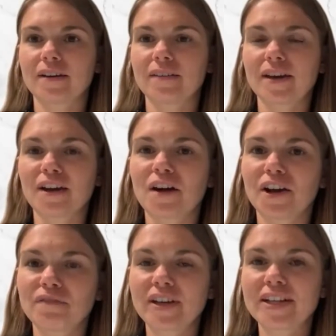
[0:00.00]
That
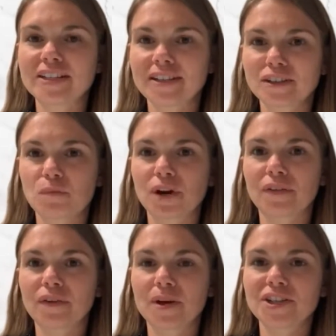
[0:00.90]
kind of feeds into one
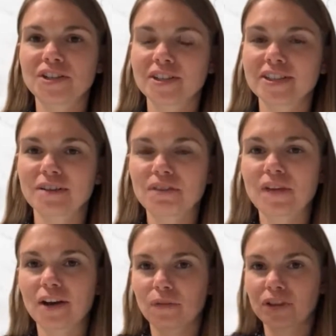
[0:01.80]
of the questions that we've
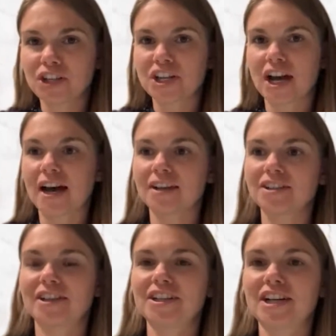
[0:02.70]
had on the chat,
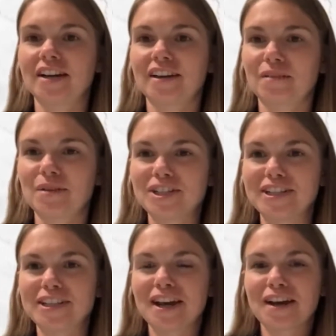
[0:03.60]
actually, Jackie, which
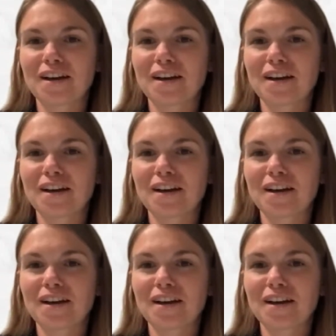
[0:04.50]
is